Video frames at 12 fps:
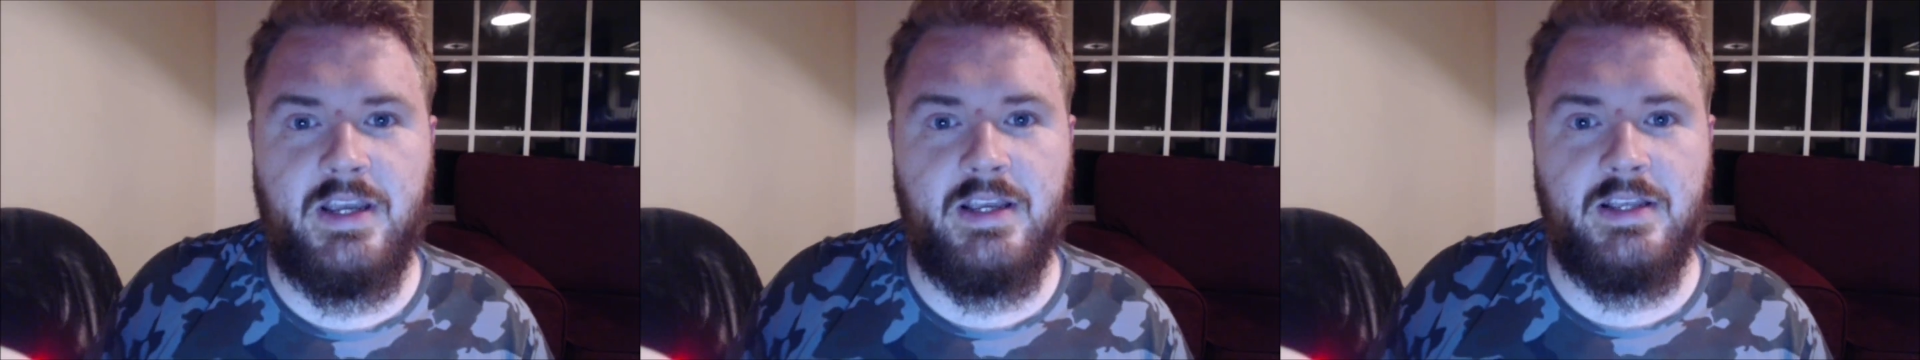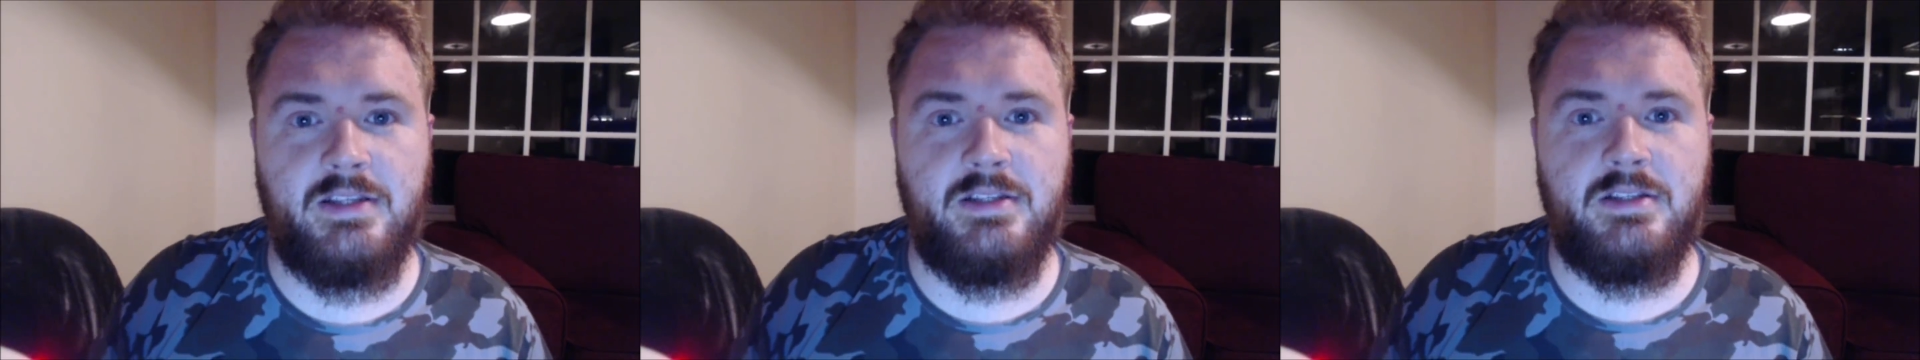
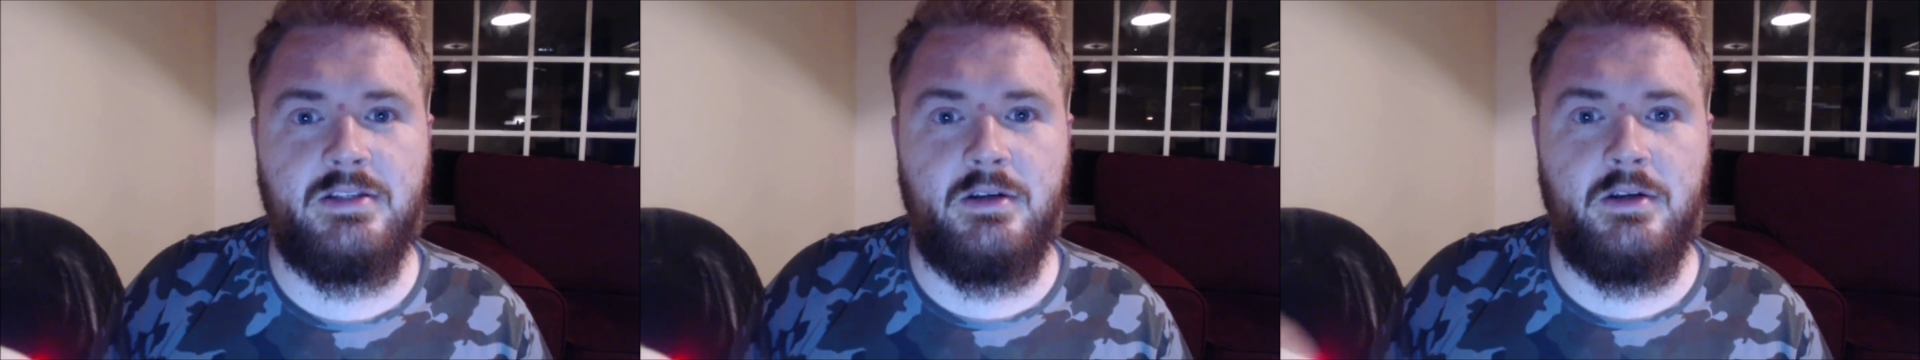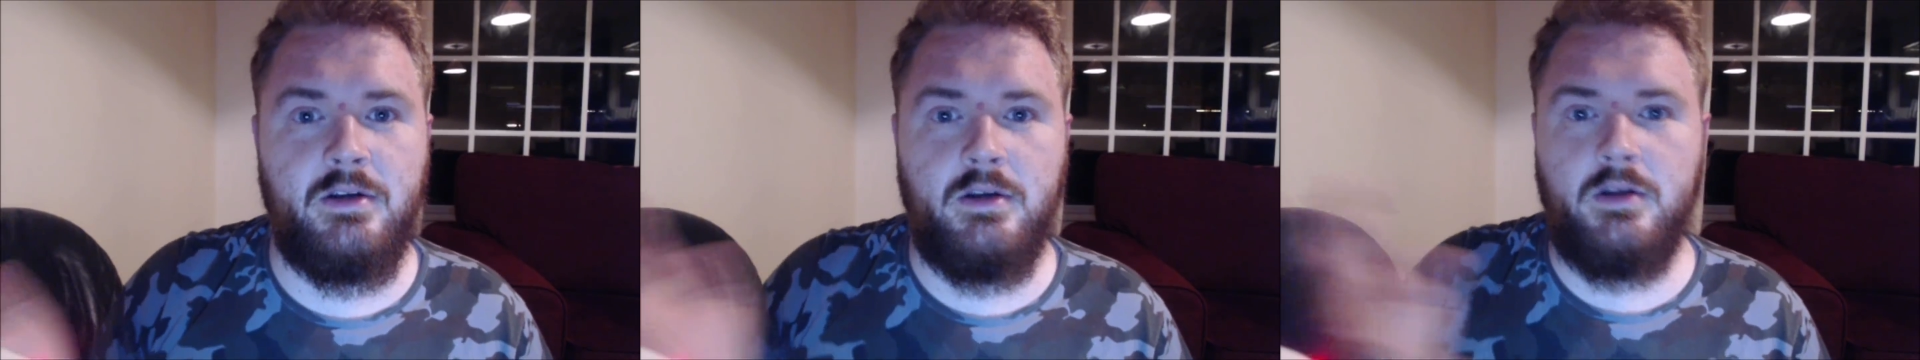is
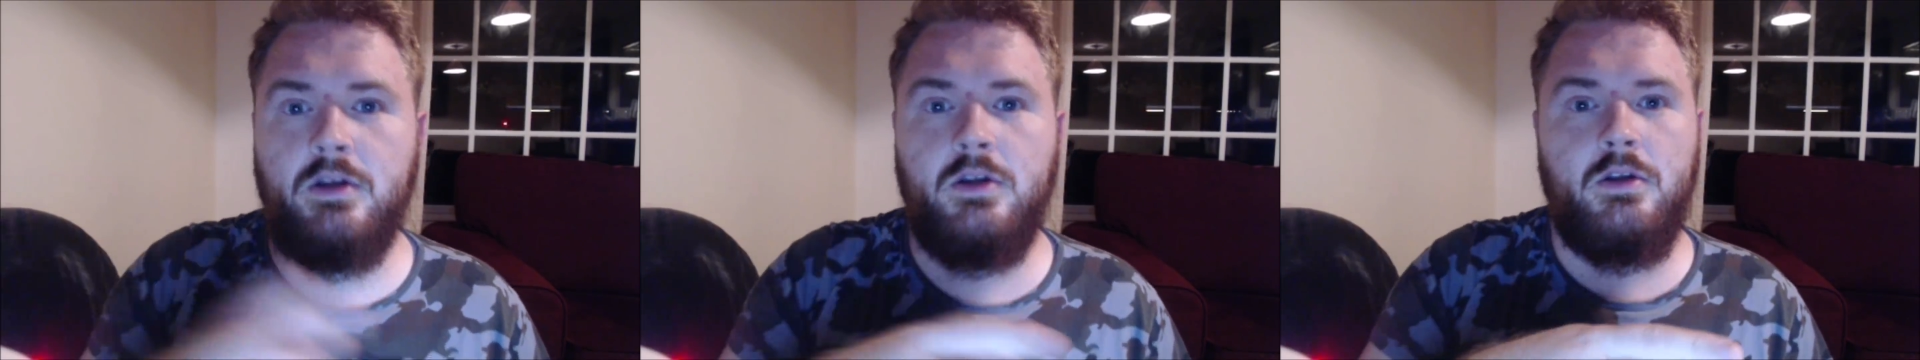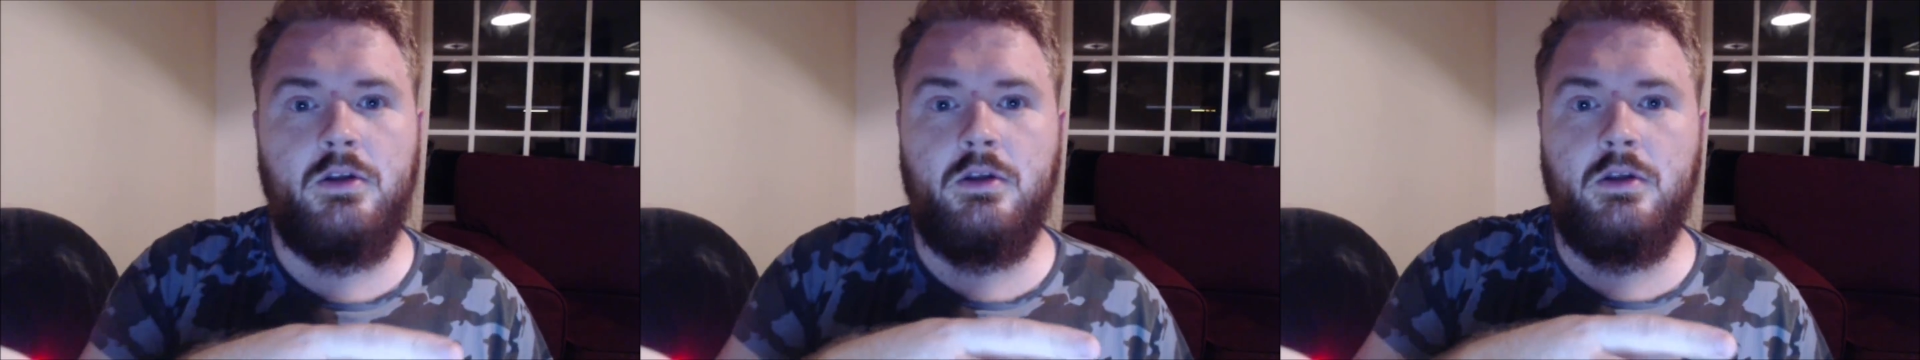
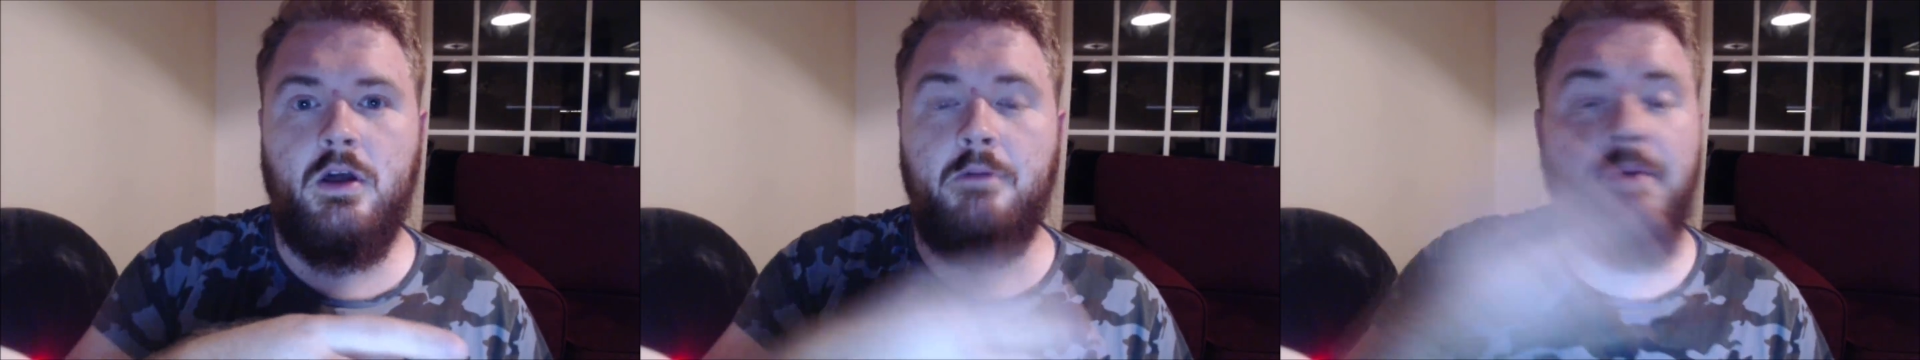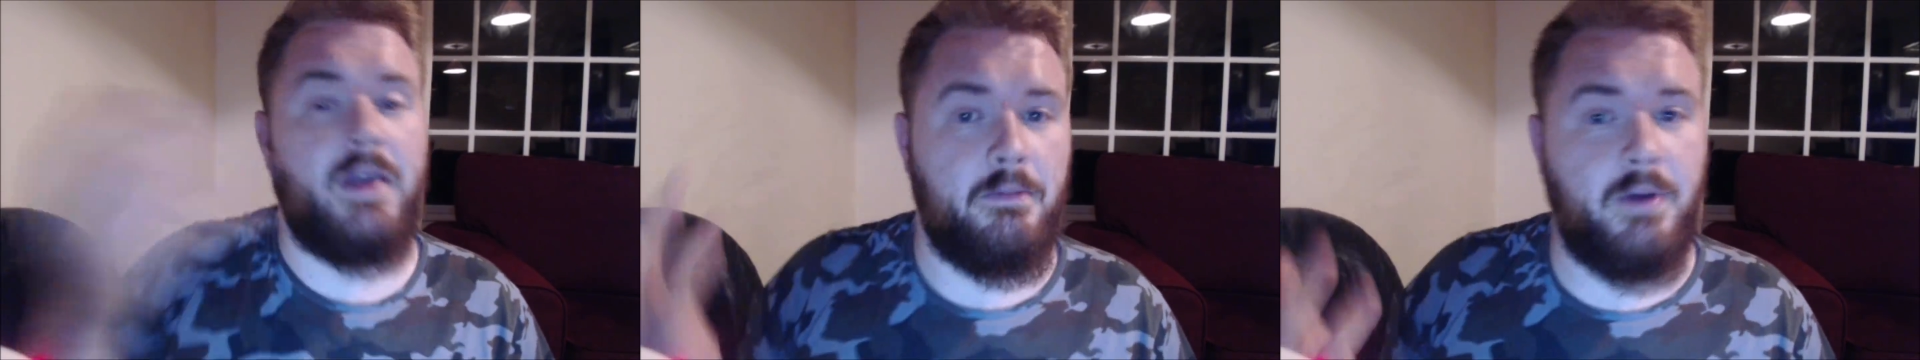a
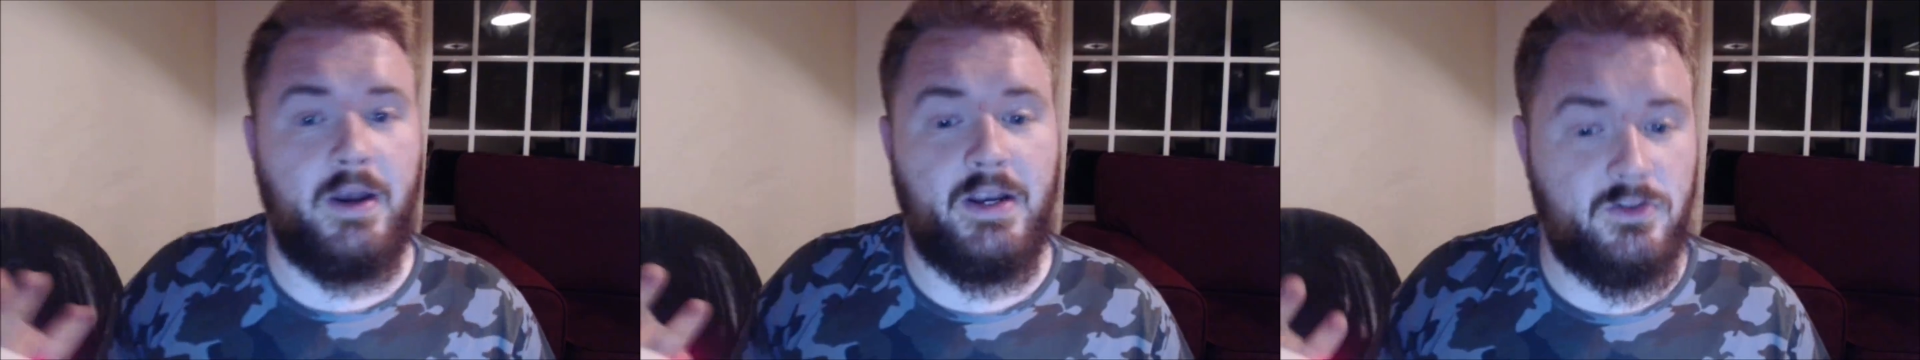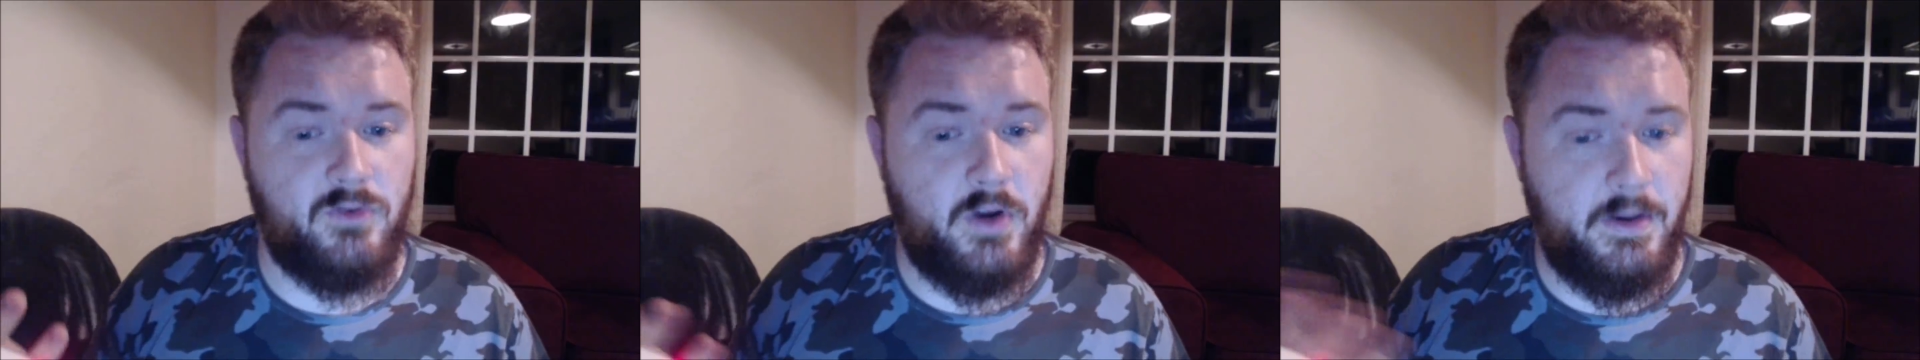bigger
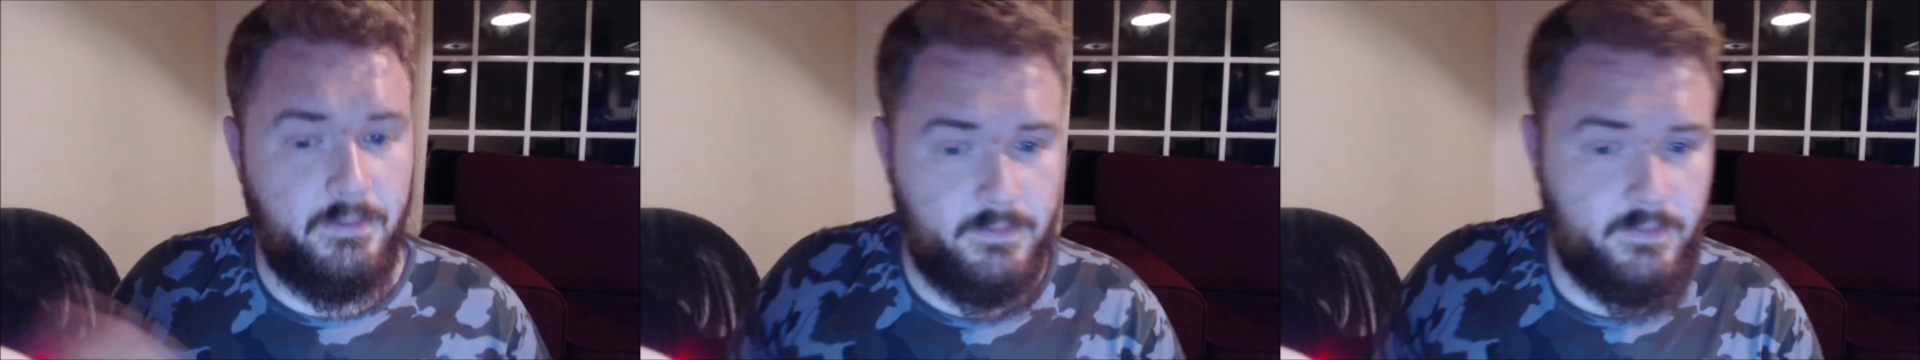punish, right?